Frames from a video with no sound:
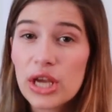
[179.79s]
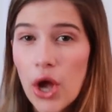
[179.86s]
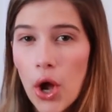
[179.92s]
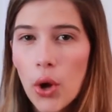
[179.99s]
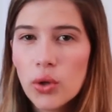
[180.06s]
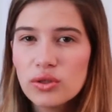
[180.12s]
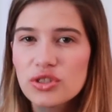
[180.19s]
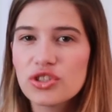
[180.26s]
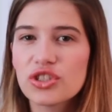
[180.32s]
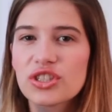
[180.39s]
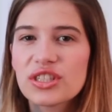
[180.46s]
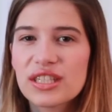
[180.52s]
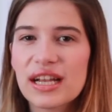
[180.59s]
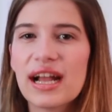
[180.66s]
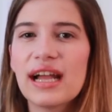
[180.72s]
coats
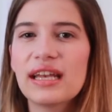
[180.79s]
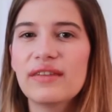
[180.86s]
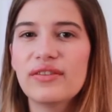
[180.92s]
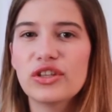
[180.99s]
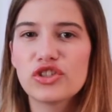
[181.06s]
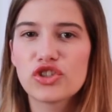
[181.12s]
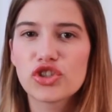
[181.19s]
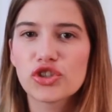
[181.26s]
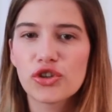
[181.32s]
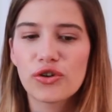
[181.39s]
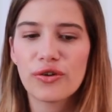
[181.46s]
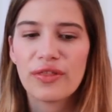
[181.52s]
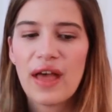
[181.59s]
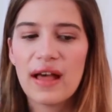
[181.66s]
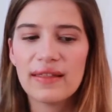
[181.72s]
just to kind of
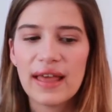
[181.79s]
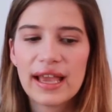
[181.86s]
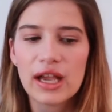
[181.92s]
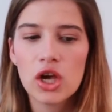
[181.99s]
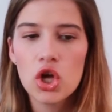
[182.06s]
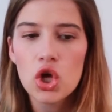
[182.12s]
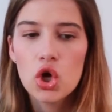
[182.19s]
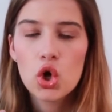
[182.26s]
ensure that like